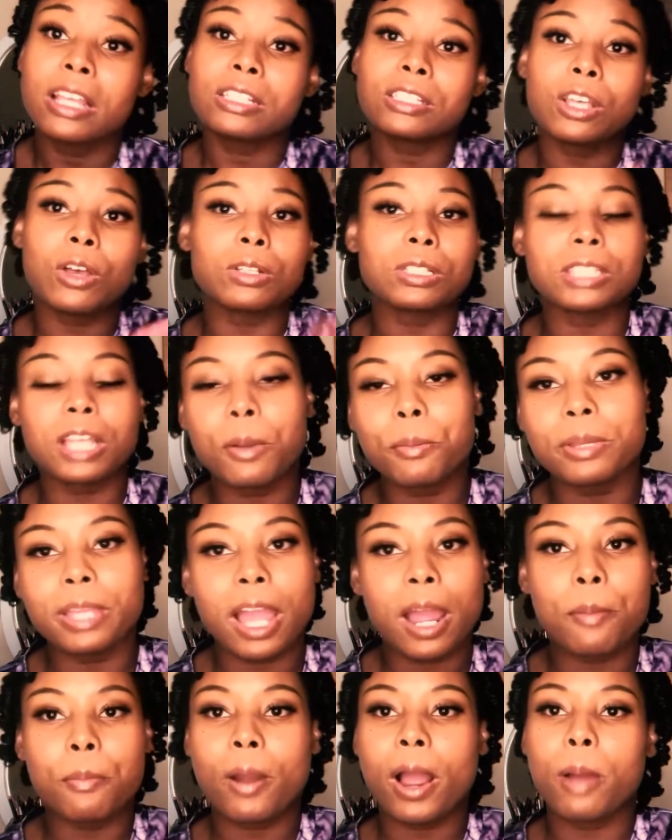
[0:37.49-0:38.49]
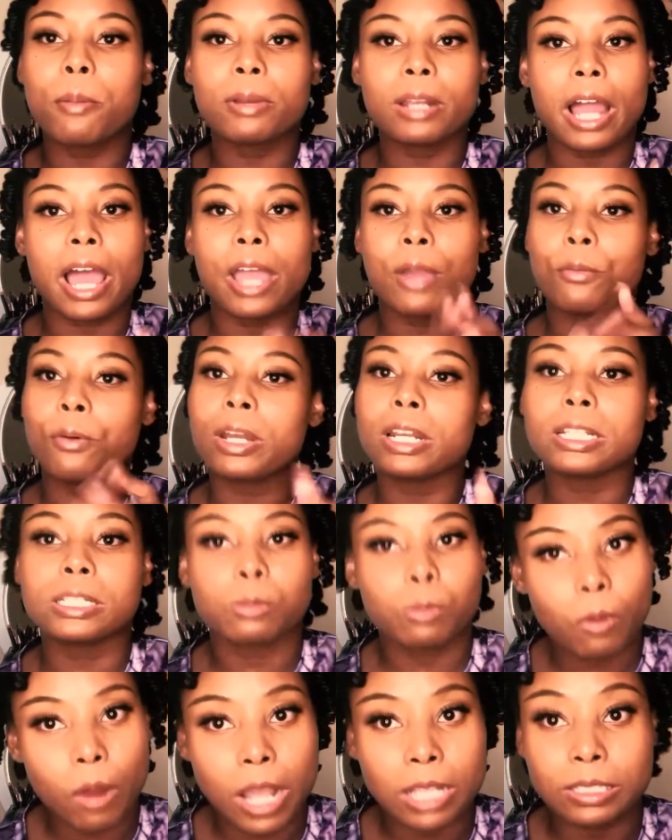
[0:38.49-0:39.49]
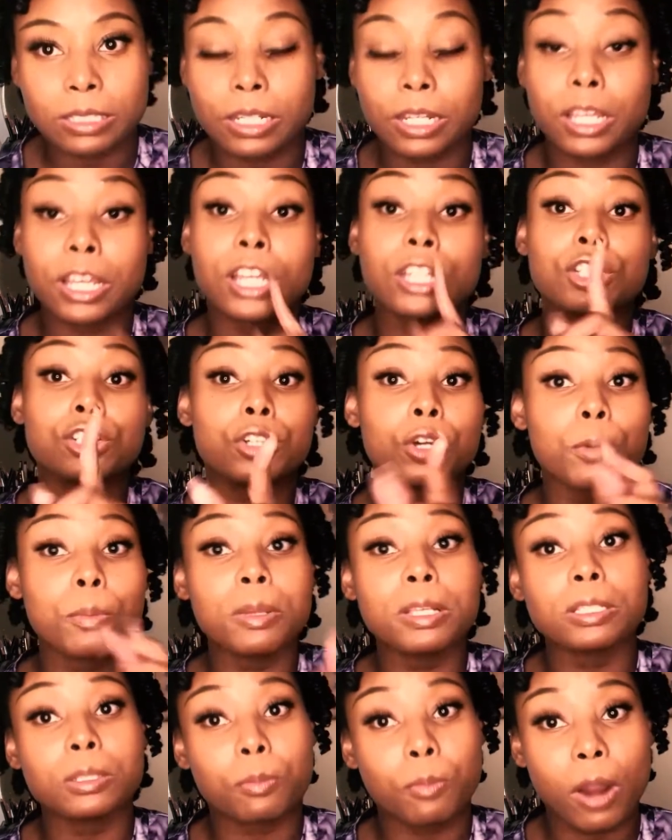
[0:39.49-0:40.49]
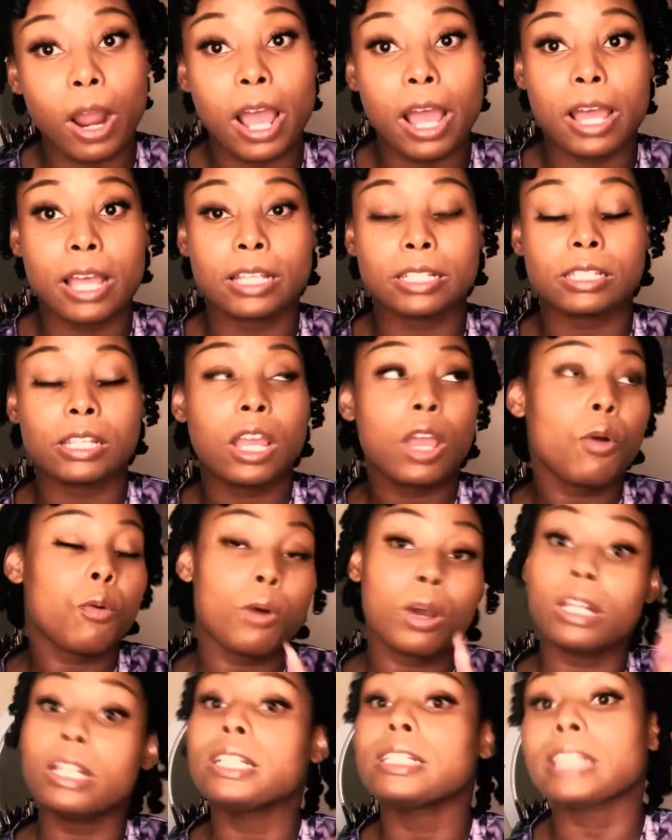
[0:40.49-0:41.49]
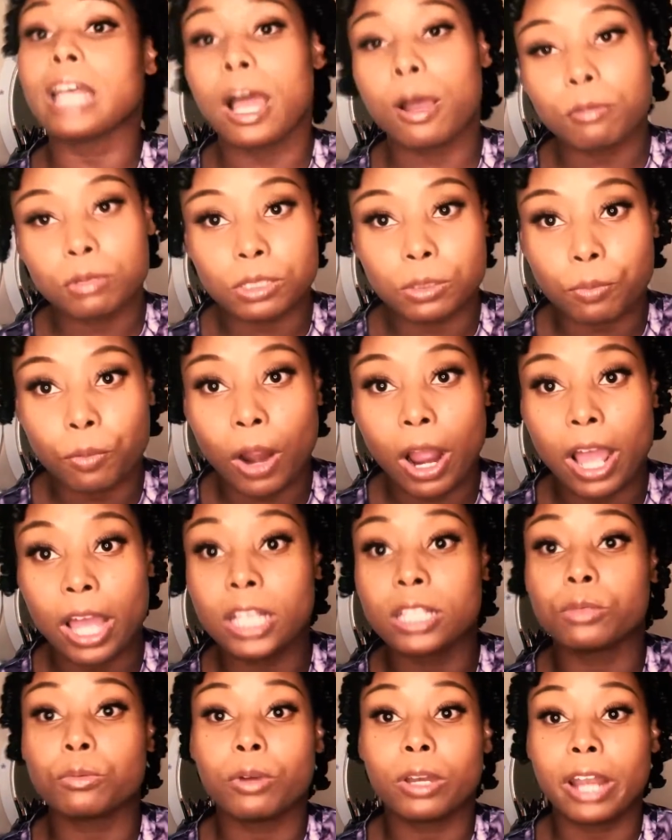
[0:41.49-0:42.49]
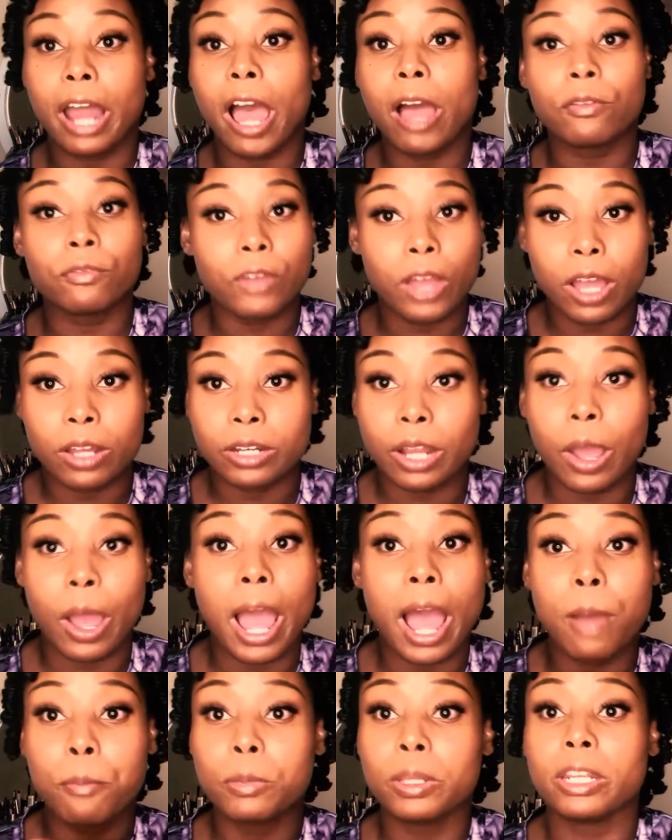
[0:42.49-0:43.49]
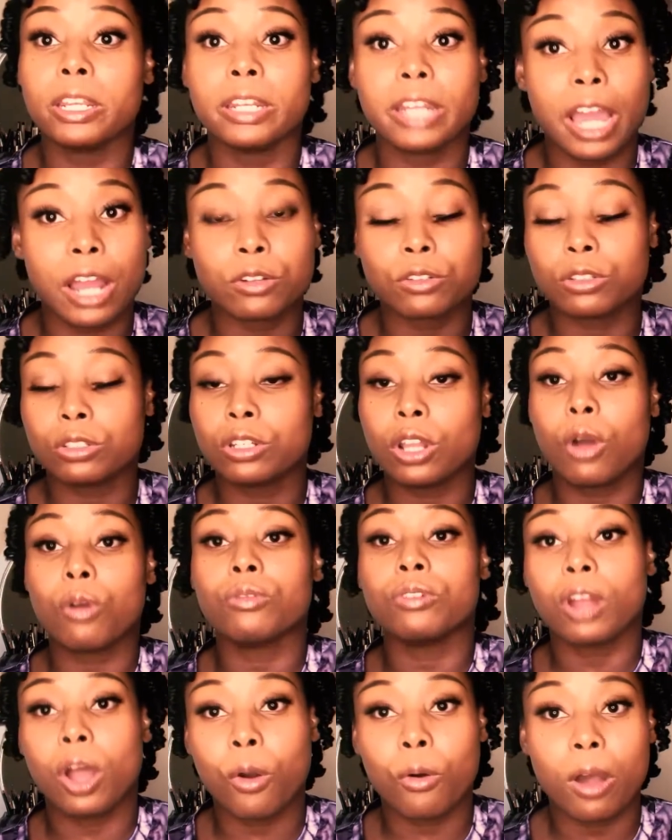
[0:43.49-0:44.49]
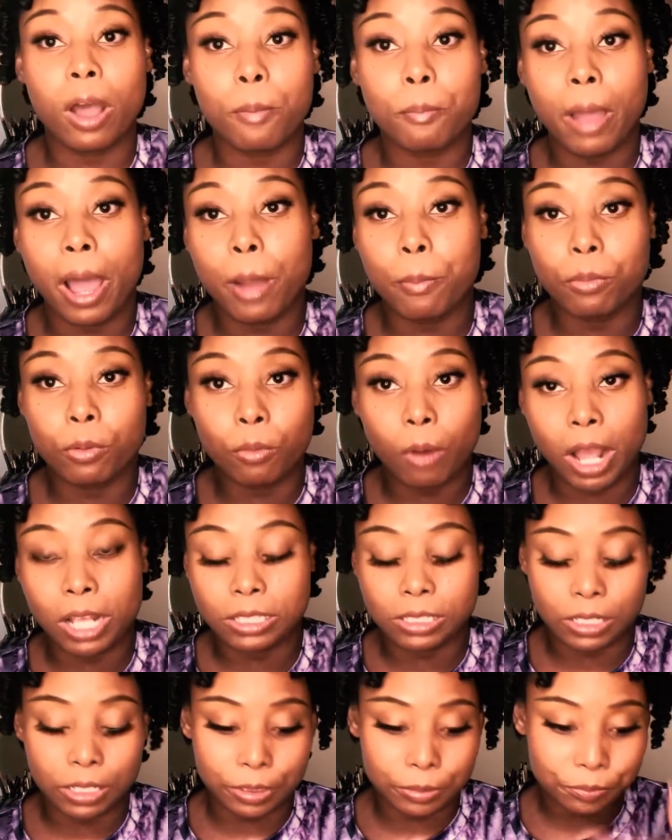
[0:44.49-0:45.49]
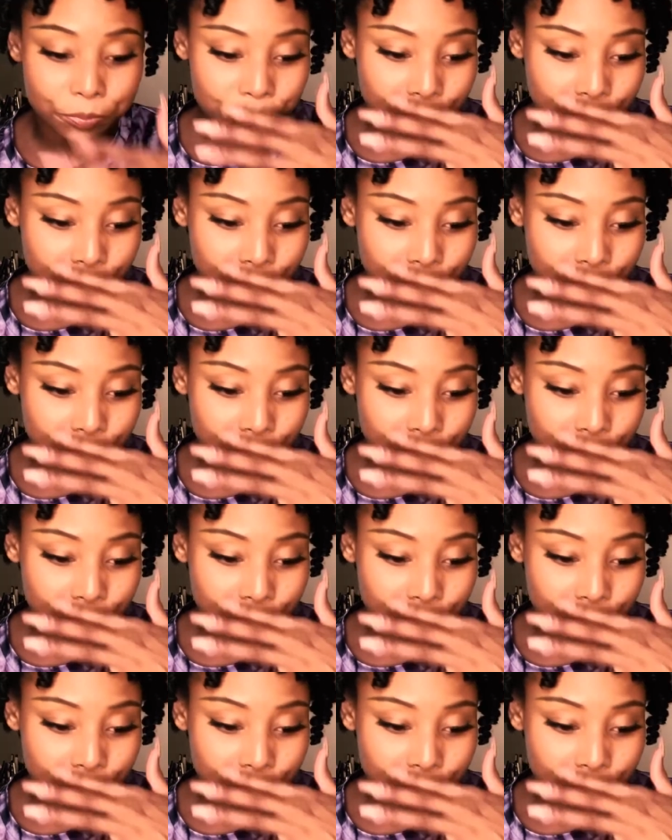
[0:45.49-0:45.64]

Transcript: So some of y'all probably like, what is porosity? Because you'll be surprised, well, at least I was surprised when I found out how many naturals don't know about porosity.